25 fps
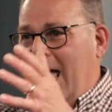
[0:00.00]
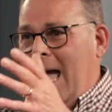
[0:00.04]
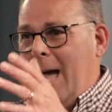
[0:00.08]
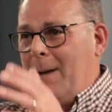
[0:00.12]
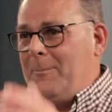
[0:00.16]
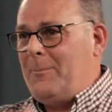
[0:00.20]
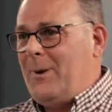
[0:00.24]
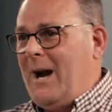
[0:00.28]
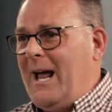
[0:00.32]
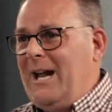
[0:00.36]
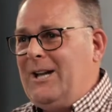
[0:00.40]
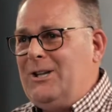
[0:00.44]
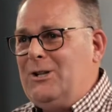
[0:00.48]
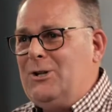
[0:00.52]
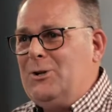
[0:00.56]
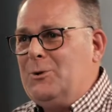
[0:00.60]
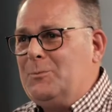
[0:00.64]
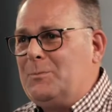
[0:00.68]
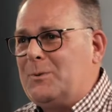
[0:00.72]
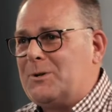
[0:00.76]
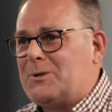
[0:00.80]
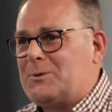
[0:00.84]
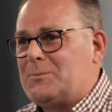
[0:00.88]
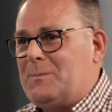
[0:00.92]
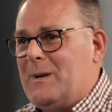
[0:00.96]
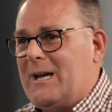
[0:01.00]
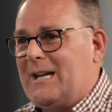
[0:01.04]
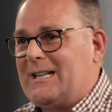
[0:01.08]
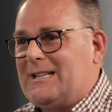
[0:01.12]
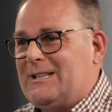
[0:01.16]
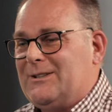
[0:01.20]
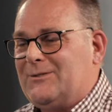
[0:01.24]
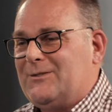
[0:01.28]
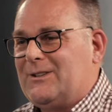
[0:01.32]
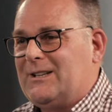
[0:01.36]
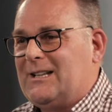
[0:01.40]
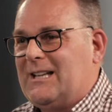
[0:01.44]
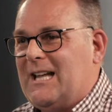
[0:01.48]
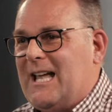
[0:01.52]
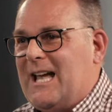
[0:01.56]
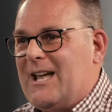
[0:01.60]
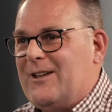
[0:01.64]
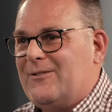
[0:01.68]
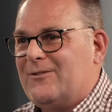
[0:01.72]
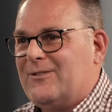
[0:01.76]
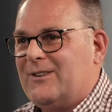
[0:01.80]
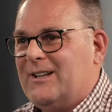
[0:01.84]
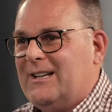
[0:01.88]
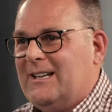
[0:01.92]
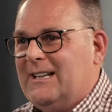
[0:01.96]
a brand new perspective in
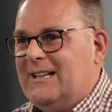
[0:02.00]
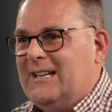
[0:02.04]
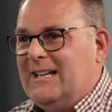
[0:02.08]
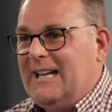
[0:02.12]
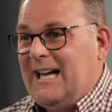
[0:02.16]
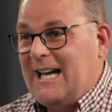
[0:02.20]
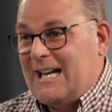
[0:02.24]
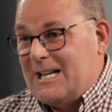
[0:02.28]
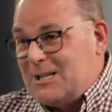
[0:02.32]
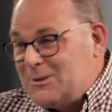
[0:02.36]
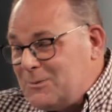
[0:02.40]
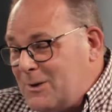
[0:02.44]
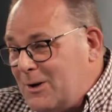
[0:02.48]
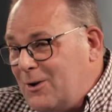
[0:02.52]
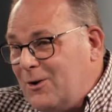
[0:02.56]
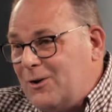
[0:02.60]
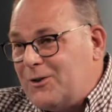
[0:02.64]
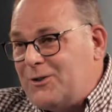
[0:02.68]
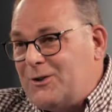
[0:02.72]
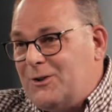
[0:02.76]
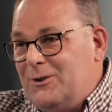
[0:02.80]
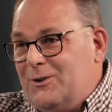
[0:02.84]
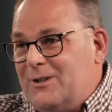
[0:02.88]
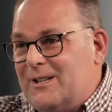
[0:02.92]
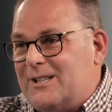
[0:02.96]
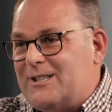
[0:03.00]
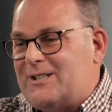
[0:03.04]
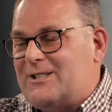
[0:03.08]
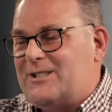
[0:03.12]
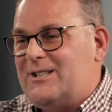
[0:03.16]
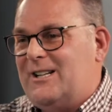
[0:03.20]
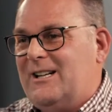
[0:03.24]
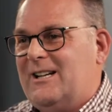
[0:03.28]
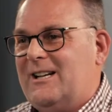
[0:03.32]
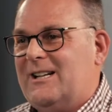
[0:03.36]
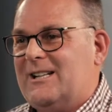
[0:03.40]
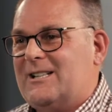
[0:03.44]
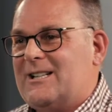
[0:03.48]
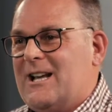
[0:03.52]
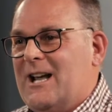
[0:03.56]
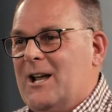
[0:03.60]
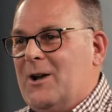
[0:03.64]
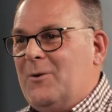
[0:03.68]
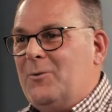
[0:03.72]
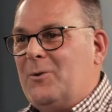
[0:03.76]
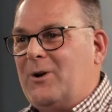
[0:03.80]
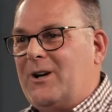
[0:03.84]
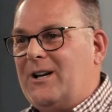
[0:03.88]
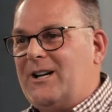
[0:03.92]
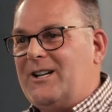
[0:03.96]
life. And as we go through this series,
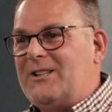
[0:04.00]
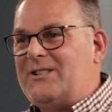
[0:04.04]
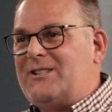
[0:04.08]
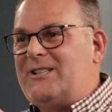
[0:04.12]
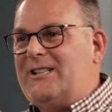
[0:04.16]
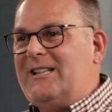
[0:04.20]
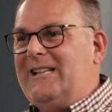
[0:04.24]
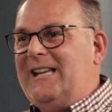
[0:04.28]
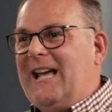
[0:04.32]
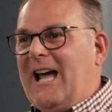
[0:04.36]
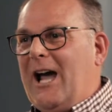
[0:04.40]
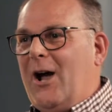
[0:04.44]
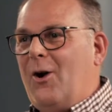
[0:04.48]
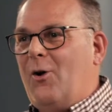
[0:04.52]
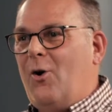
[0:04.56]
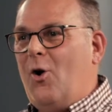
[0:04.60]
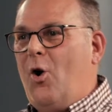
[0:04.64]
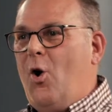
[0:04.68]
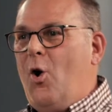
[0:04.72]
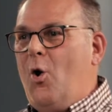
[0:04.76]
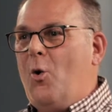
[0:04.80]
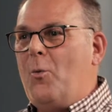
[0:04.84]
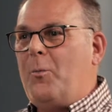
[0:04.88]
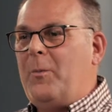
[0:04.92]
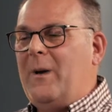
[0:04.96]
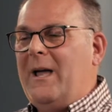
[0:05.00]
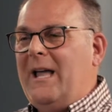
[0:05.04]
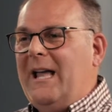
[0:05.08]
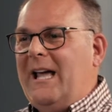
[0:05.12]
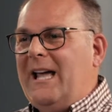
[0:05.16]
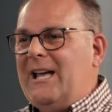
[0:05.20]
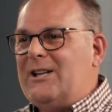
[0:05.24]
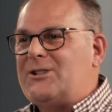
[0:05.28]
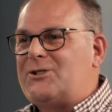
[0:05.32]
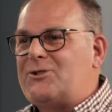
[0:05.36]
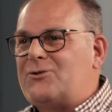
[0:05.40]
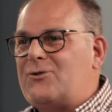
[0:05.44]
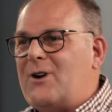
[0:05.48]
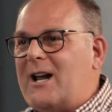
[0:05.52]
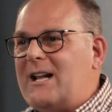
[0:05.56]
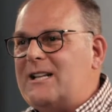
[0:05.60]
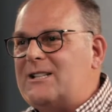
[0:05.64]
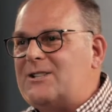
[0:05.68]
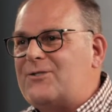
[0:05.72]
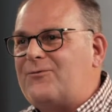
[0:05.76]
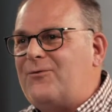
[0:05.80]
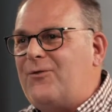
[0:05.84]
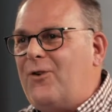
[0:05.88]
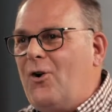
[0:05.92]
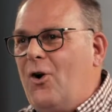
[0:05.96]
we're going to see how hope has
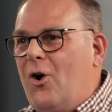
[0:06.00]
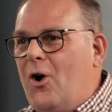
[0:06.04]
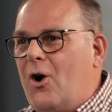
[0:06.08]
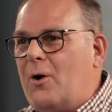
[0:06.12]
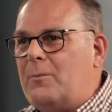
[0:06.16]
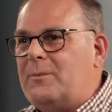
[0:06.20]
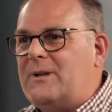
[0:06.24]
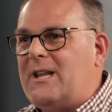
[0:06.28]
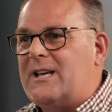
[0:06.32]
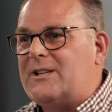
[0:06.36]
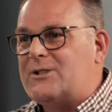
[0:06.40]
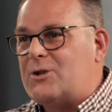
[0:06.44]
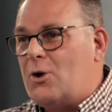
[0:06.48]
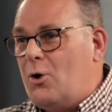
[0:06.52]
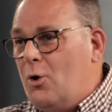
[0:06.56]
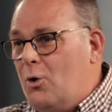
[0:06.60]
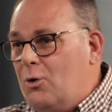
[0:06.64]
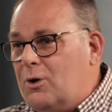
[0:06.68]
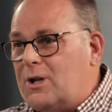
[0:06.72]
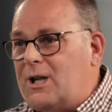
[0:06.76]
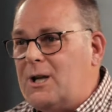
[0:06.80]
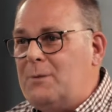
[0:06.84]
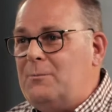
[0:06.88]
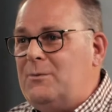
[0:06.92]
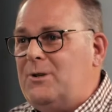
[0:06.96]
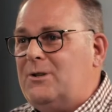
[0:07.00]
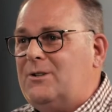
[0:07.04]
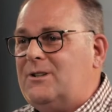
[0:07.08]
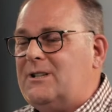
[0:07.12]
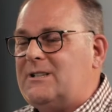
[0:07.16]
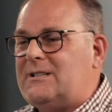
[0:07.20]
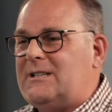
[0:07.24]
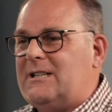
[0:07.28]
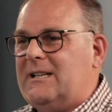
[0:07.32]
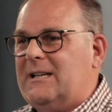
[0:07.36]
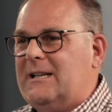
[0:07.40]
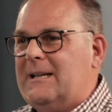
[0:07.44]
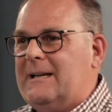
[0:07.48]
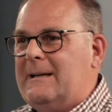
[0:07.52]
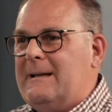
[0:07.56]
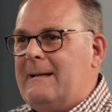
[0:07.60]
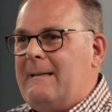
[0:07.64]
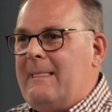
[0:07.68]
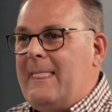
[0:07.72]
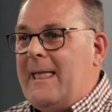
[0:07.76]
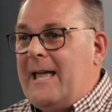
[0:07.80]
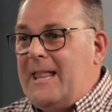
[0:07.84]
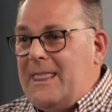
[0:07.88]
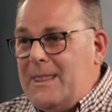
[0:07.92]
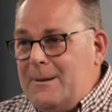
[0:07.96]
transformed this whole community
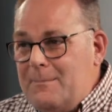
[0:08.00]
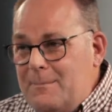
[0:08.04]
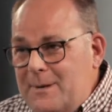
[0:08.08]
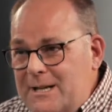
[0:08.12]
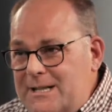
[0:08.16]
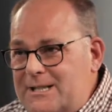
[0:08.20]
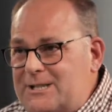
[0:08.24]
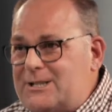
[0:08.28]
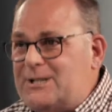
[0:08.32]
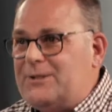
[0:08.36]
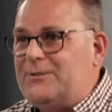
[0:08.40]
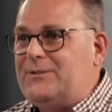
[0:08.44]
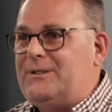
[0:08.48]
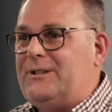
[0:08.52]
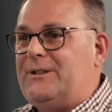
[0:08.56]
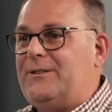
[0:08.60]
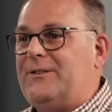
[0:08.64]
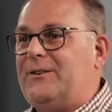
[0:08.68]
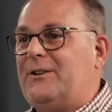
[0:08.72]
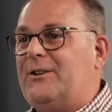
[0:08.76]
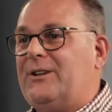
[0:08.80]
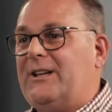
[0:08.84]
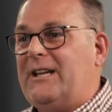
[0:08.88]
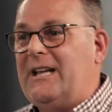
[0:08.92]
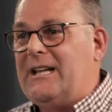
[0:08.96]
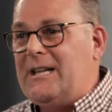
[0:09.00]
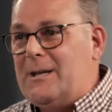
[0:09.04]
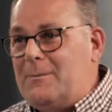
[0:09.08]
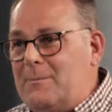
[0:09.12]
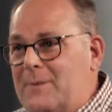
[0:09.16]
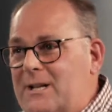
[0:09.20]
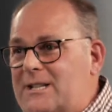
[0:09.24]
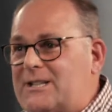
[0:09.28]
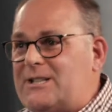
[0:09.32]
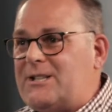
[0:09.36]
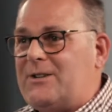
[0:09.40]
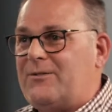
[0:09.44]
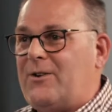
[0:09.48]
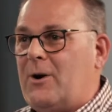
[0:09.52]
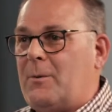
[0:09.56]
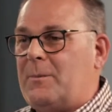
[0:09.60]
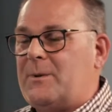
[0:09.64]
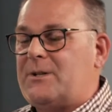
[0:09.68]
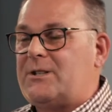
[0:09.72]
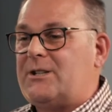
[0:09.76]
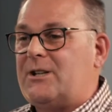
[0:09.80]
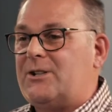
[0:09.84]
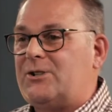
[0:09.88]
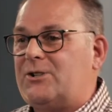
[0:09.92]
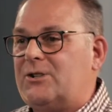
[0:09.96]
in the midst of difficulty, in the midst of
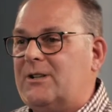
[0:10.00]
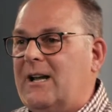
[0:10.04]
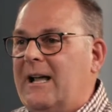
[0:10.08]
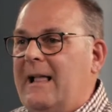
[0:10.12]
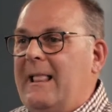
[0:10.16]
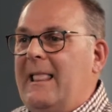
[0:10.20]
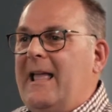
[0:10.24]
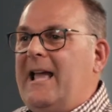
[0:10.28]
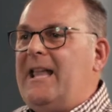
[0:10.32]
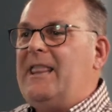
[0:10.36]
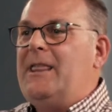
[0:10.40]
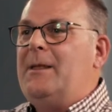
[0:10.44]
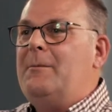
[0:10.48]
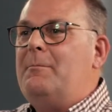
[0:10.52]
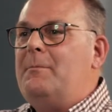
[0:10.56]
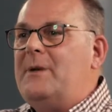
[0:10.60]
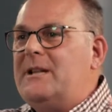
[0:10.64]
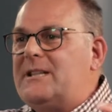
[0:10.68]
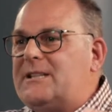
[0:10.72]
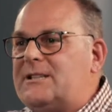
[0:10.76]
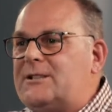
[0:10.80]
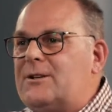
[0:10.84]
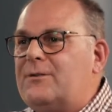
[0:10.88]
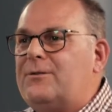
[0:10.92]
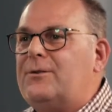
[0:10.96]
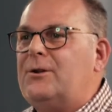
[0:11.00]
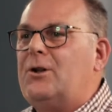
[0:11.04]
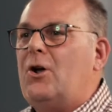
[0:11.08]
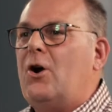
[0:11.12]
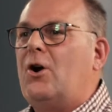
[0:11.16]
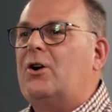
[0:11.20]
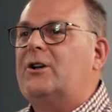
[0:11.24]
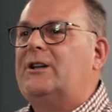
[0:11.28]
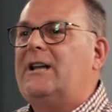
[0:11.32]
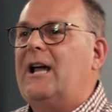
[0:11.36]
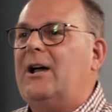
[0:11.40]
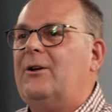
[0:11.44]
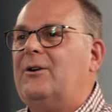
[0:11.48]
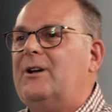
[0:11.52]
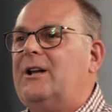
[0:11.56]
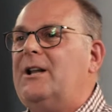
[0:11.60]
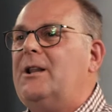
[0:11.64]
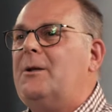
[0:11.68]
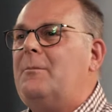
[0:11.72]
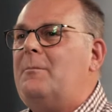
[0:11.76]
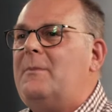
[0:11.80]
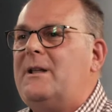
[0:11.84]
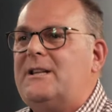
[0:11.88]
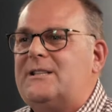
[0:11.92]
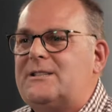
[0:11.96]
opposition, in the midst of lockdown,
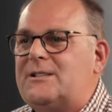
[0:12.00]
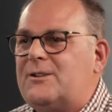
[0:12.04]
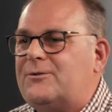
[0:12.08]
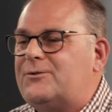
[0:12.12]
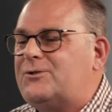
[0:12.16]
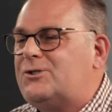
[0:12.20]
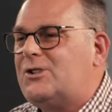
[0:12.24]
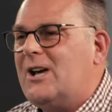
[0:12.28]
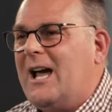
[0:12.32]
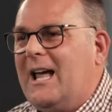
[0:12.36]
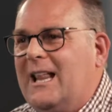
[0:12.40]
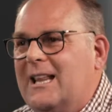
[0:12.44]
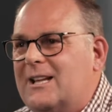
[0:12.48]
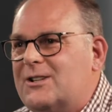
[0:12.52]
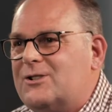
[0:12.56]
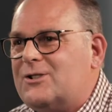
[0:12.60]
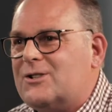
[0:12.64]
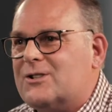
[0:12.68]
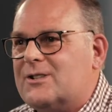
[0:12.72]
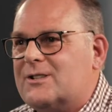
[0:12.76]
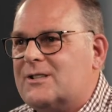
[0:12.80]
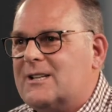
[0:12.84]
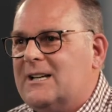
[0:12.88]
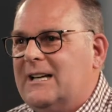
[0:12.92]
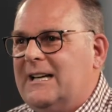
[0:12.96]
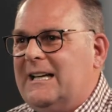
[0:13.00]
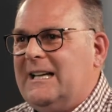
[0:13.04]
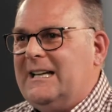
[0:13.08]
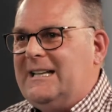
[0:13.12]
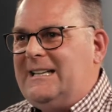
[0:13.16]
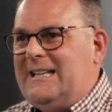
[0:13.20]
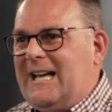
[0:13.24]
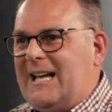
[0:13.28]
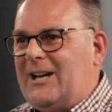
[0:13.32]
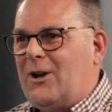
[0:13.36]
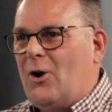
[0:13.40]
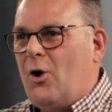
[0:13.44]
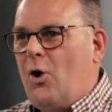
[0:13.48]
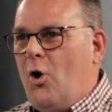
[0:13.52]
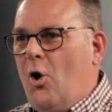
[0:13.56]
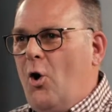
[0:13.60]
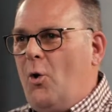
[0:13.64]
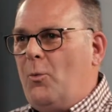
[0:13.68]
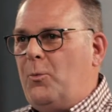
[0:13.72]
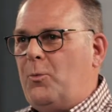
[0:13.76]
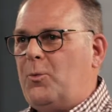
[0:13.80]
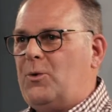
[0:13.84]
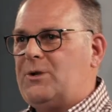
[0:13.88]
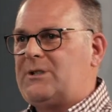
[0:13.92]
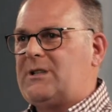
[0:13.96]
in the midst of challenges. Yet
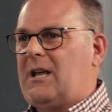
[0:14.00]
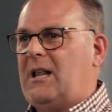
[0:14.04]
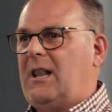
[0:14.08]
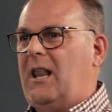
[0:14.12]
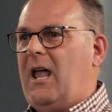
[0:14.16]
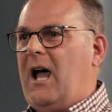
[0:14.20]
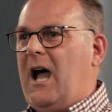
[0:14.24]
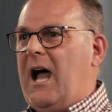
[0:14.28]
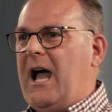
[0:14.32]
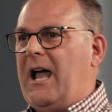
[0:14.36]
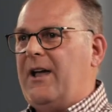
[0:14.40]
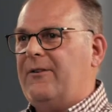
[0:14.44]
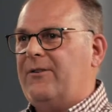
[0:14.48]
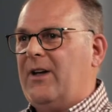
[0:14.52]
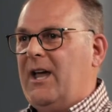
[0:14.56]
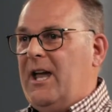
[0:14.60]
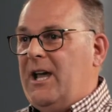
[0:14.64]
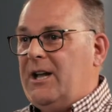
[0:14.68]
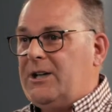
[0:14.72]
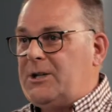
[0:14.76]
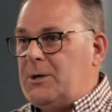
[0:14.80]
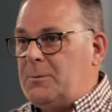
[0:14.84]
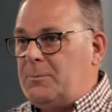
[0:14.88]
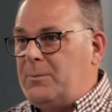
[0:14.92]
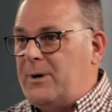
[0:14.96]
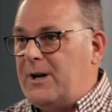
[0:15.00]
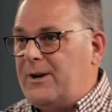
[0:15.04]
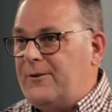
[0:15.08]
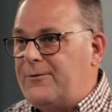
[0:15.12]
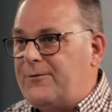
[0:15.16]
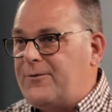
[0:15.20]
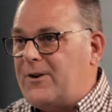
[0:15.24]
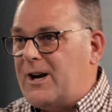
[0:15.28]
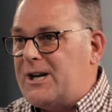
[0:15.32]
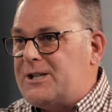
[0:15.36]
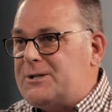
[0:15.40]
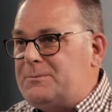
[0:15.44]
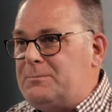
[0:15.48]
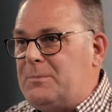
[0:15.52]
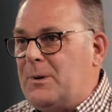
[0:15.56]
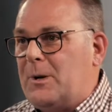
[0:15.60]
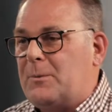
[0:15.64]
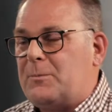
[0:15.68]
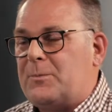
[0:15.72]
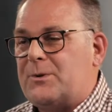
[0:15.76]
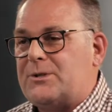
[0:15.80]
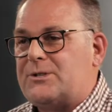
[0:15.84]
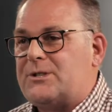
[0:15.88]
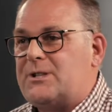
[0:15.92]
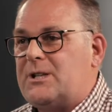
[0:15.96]
hope was alive to bring fresh
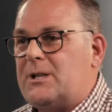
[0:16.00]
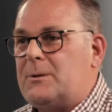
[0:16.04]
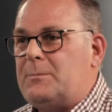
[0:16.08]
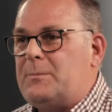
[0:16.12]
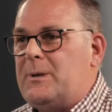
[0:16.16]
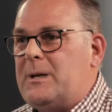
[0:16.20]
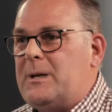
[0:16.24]
purpose to the